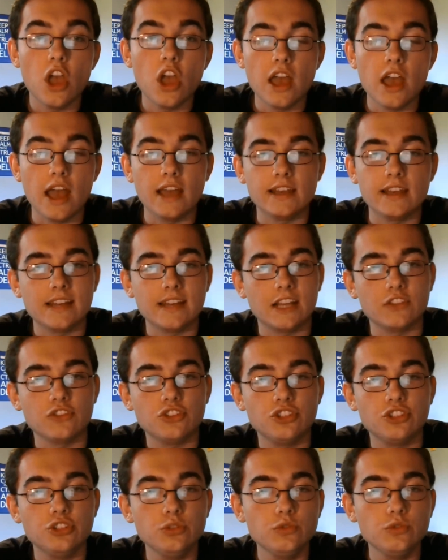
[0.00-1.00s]
and it has a
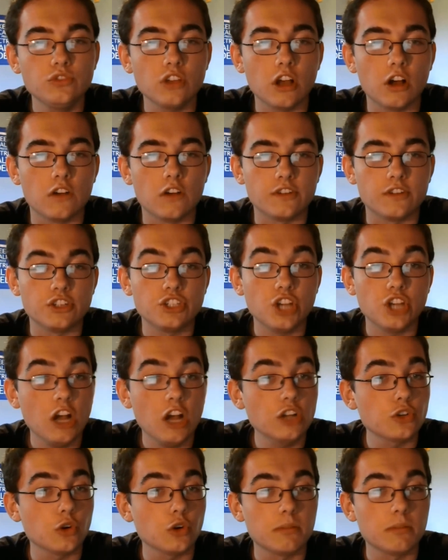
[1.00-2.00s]
choose of charge
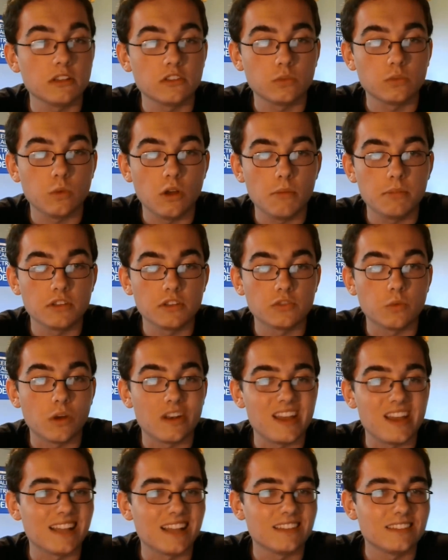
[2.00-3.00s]
or +1/+1
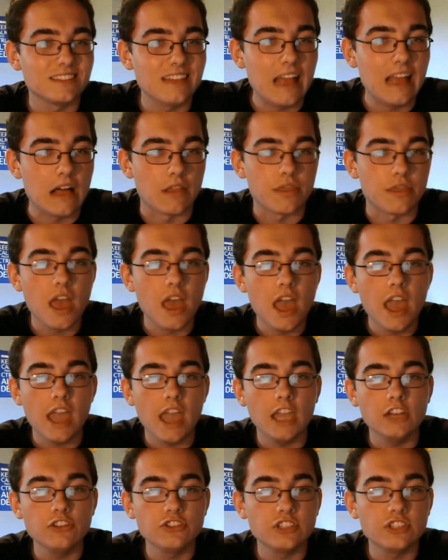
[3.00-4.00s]
and stealth.
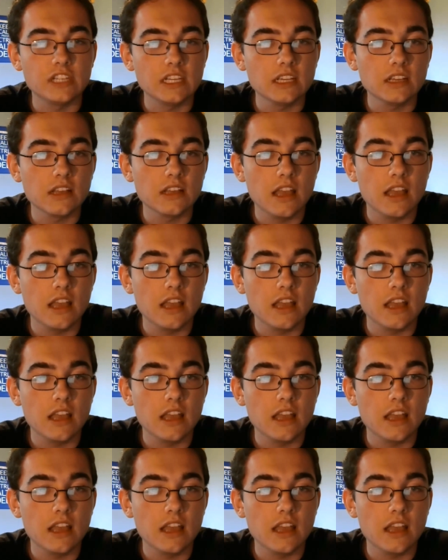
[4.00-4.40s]
Interesting.